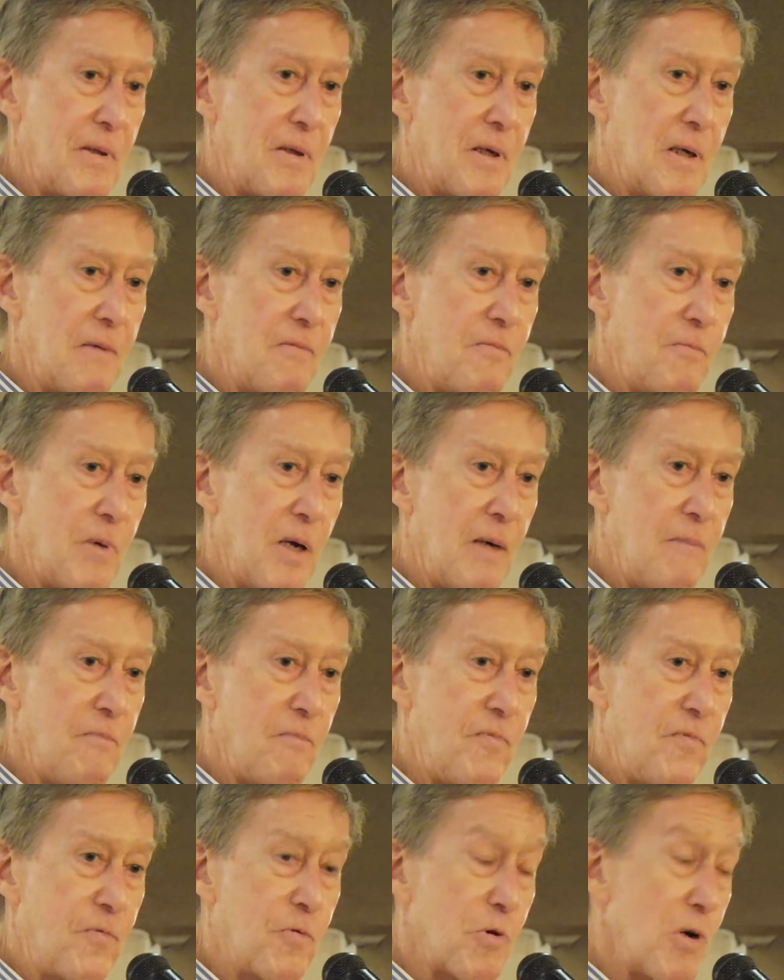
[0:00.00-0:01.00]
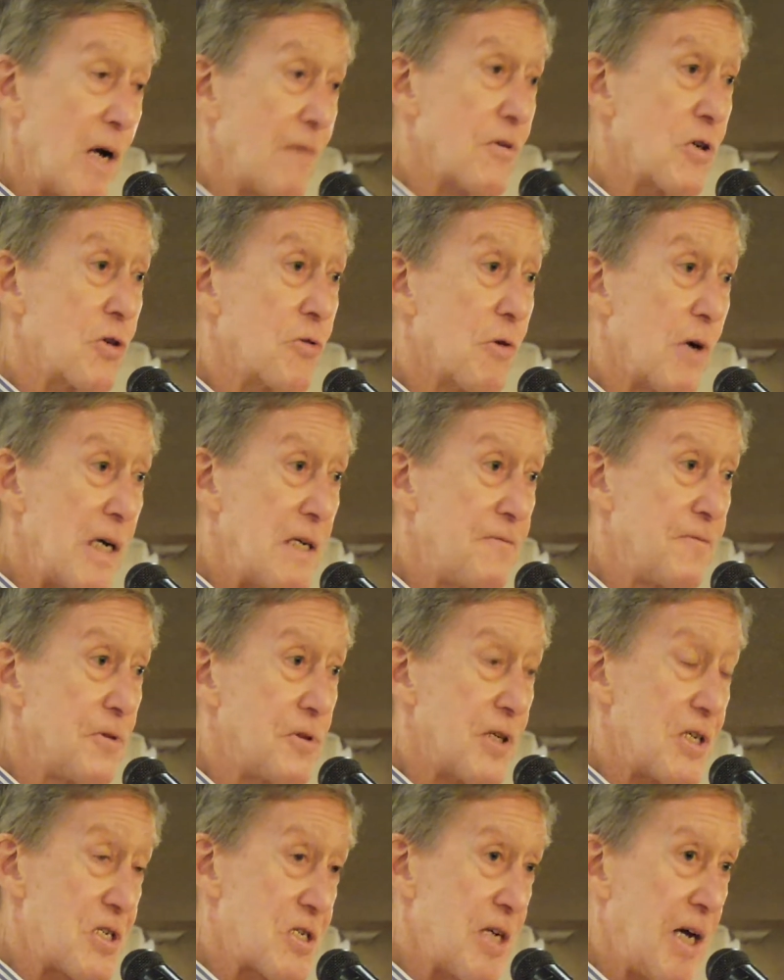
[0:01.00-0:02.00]
I'm forever
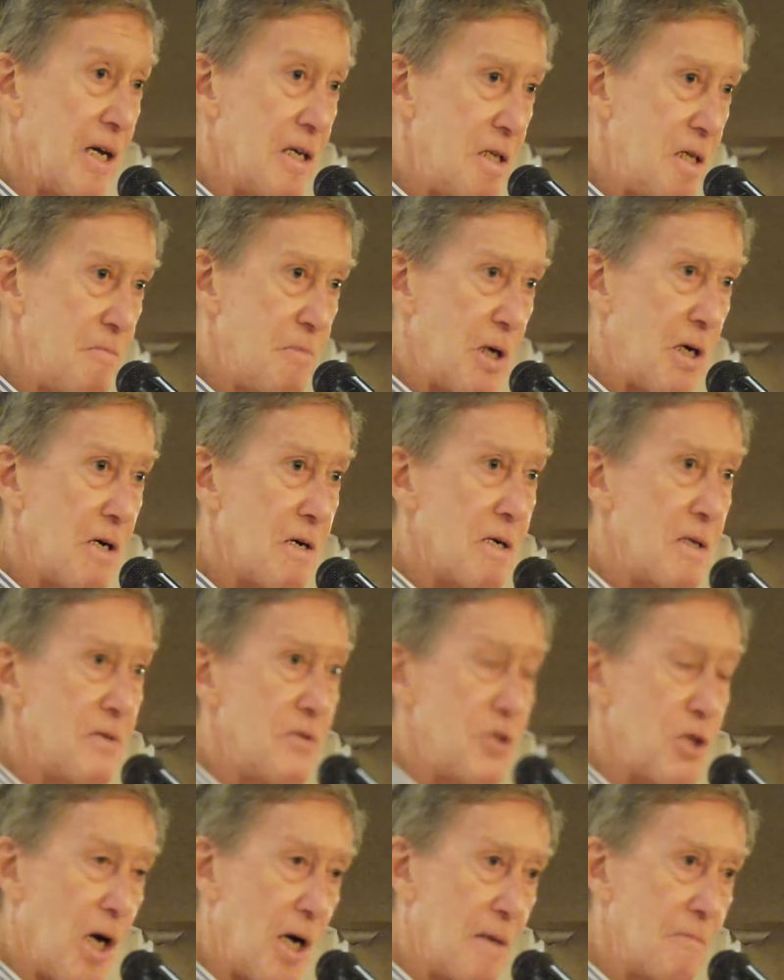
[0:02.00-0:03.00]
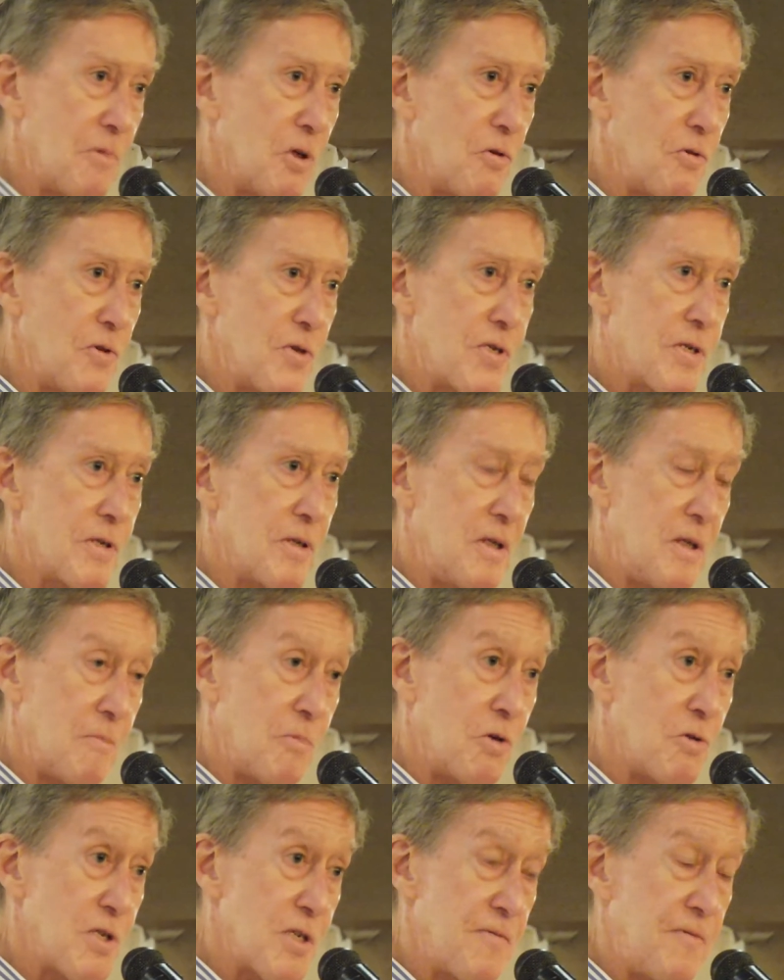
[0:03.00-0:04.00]
grateful to Sandy Barrett, John Motes, and
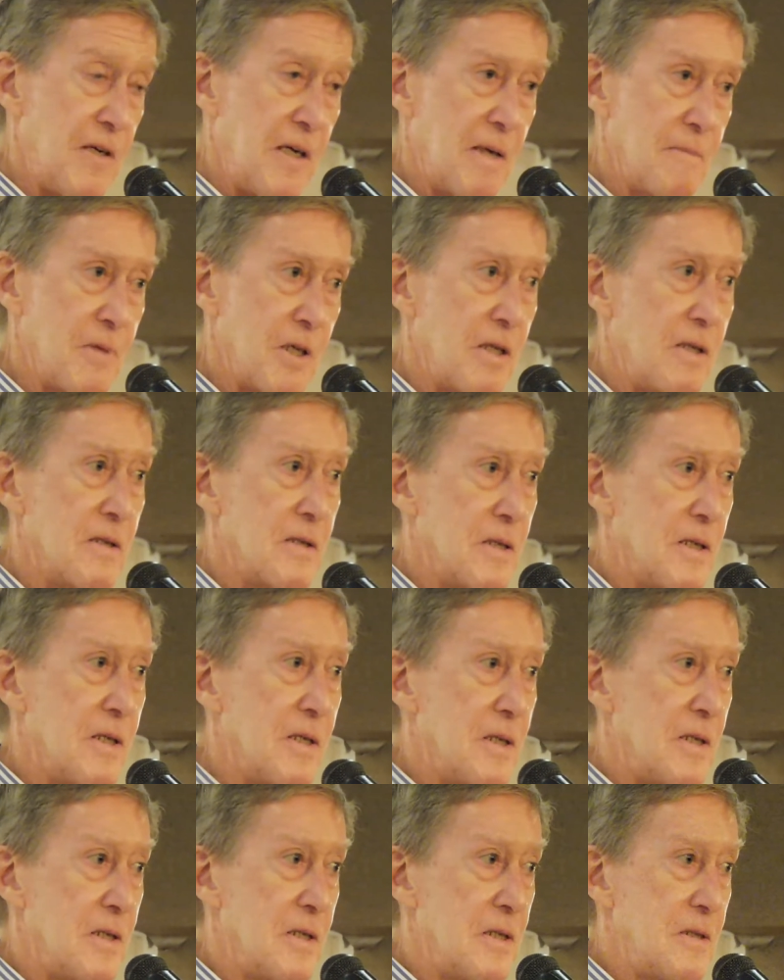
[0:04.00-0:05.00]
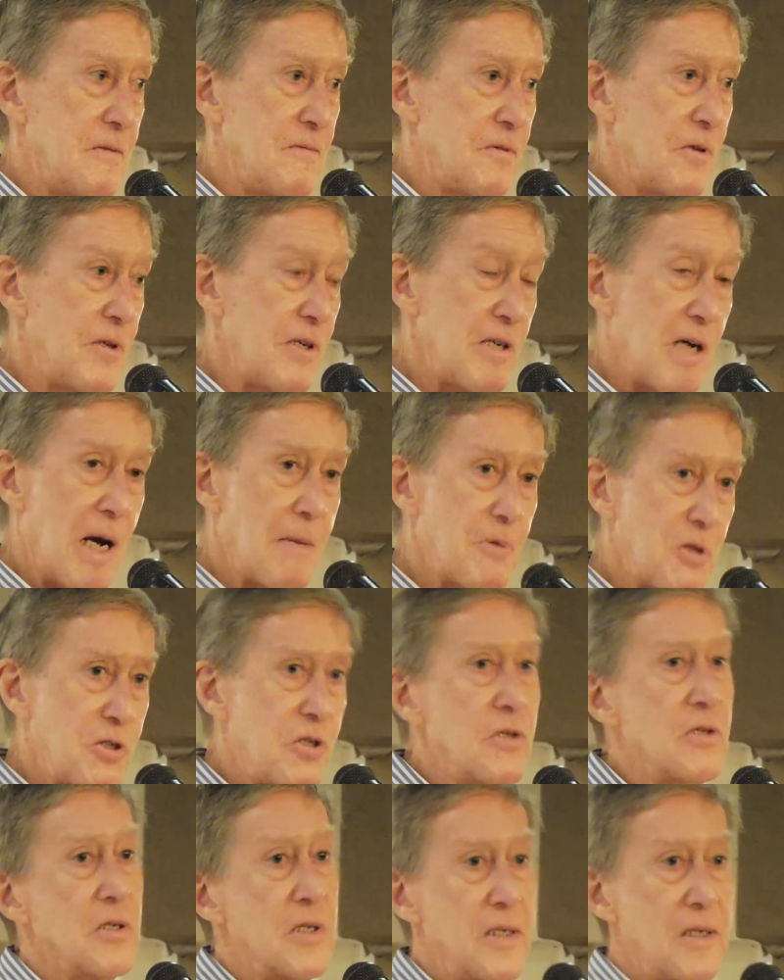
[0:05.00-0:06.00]
the Motes family for the
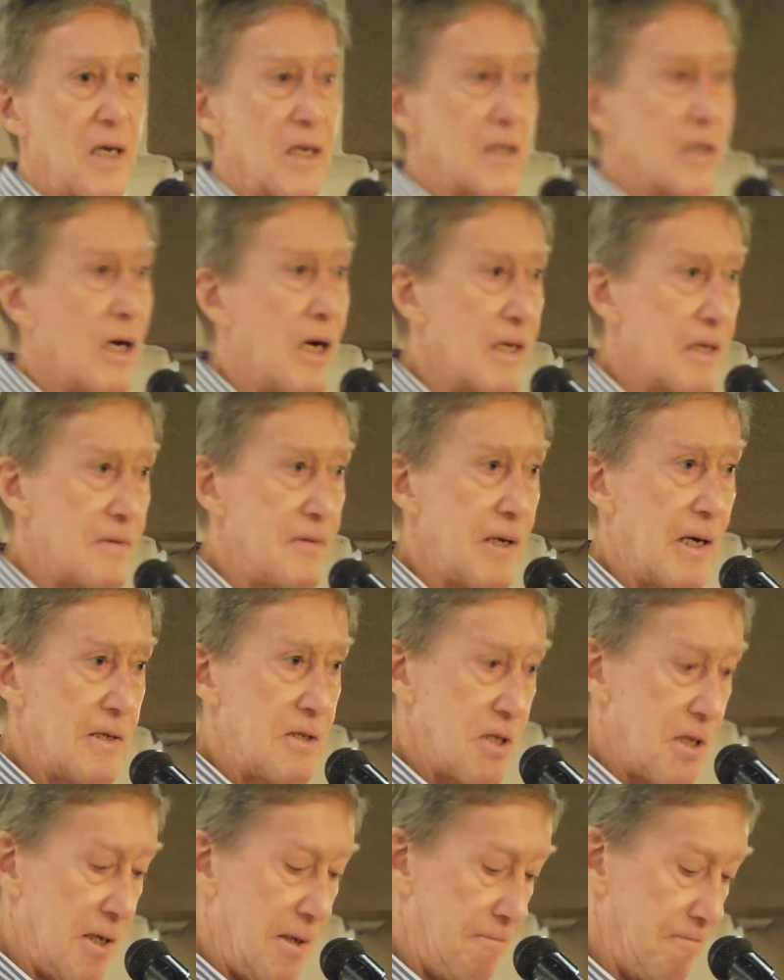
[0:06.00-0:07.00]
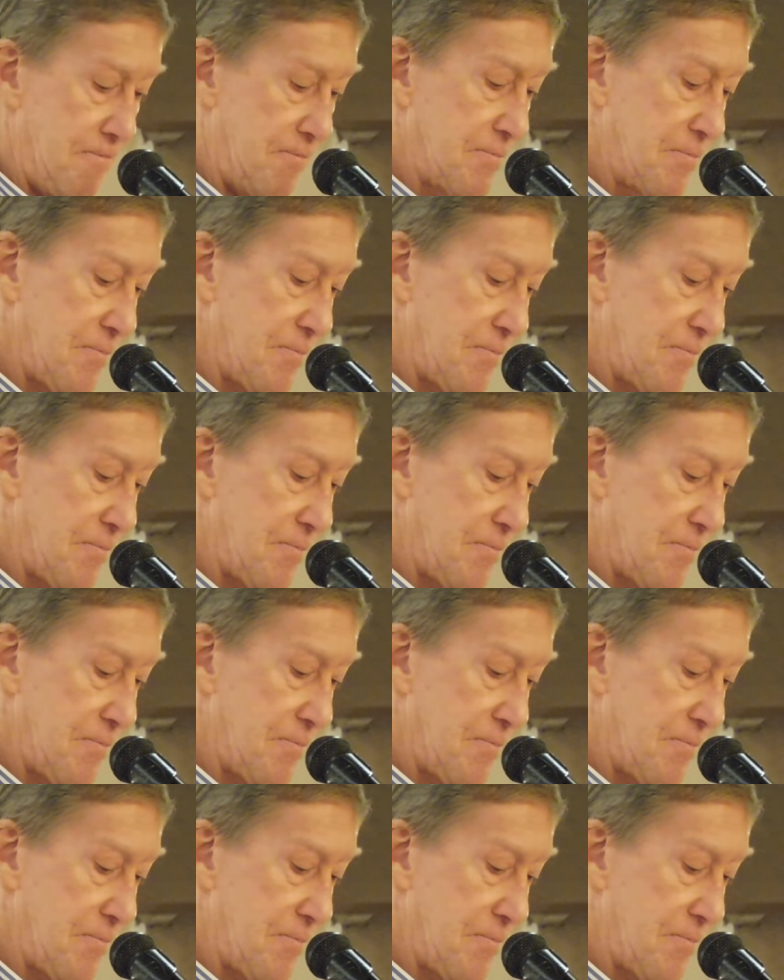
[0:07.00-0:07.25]
opportunity I got at that time.